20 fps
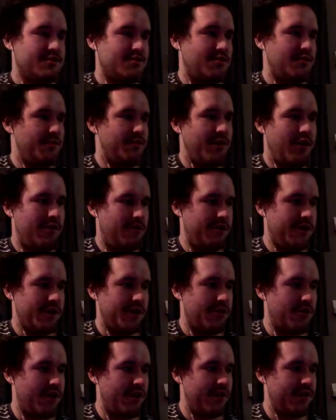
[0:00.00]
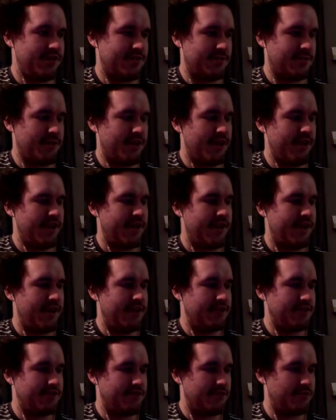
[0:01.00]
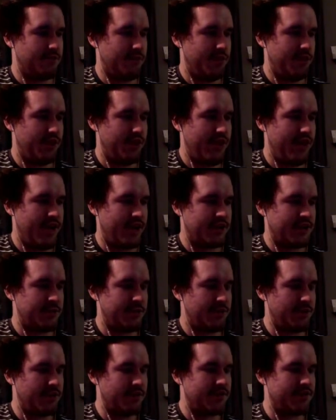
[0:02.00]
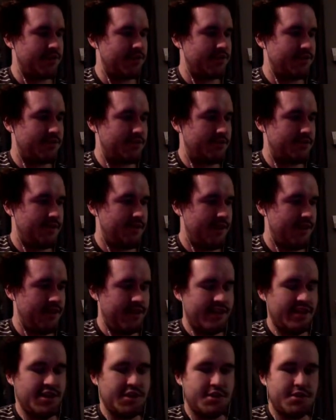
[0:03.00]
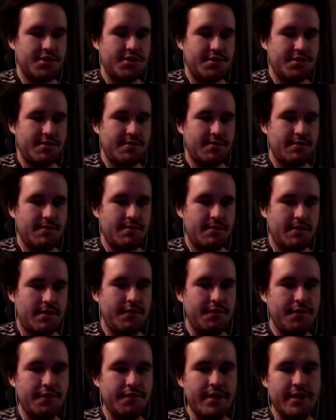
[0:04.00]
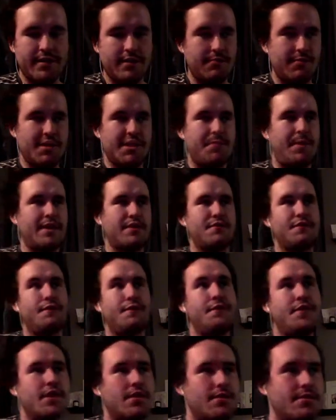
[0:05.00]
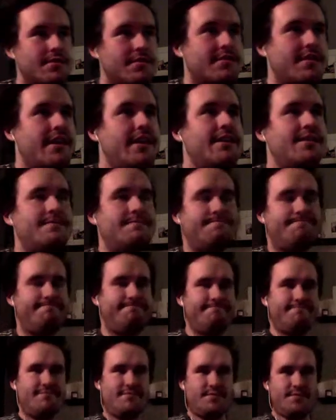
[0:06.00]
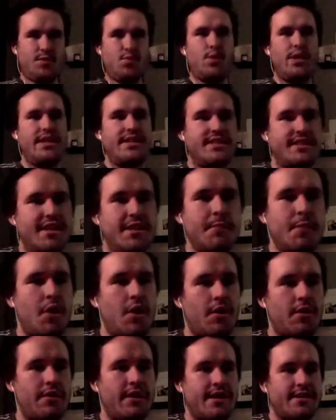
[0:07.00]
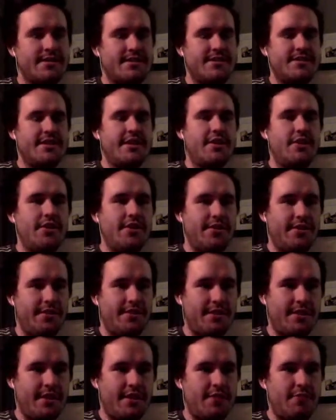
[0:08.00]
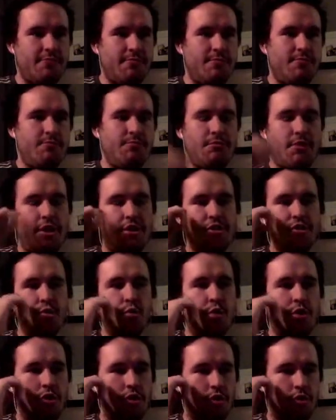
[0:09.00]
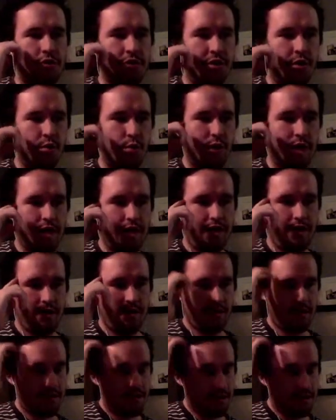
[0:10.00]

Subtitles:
I'll probably create some kind of council with experts in each of like the respective fields that we deem are necessary to kind of run the world in a way